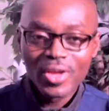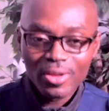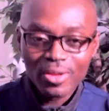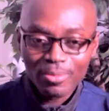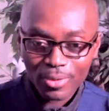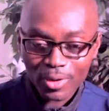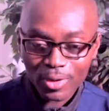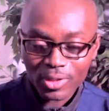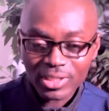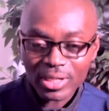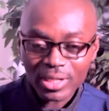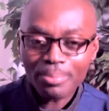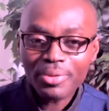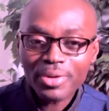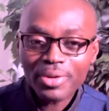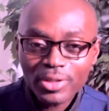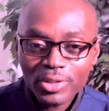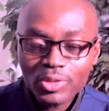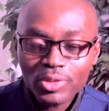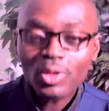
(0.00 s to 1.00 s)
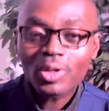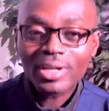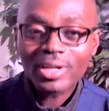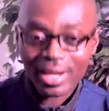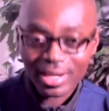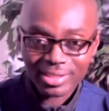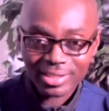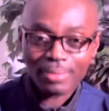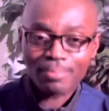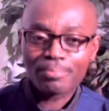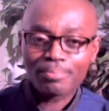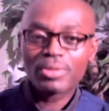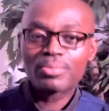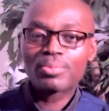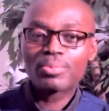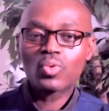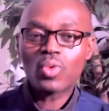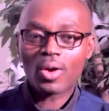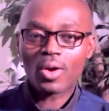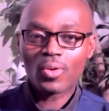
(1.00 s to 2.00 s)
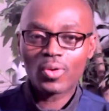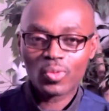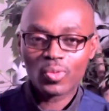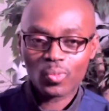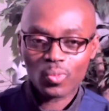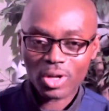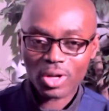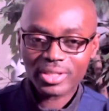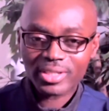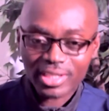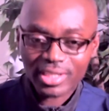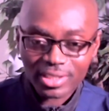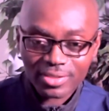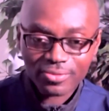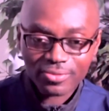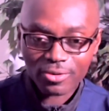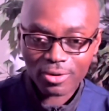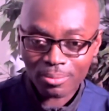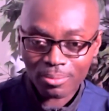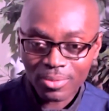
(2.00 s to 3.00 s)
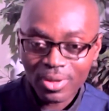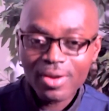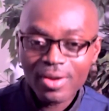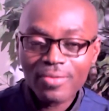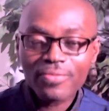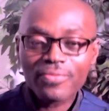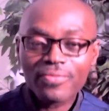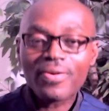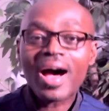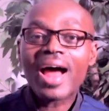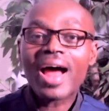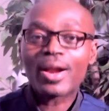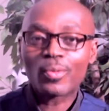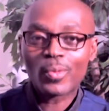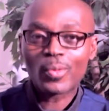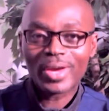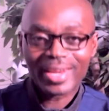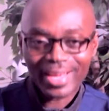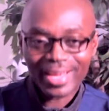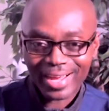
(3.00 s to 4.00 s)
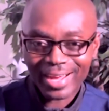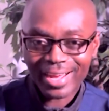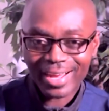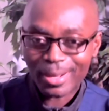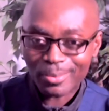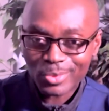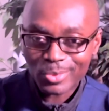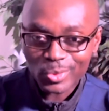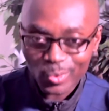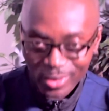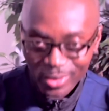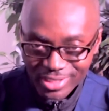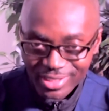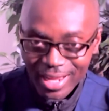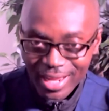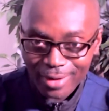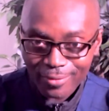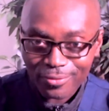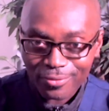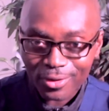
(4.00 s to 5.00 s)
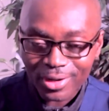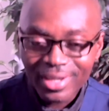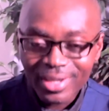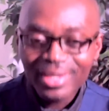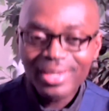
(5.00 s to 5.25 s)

because I'm pretty sure there are some people who are going to watch us from far away, they can't come to West Hartford.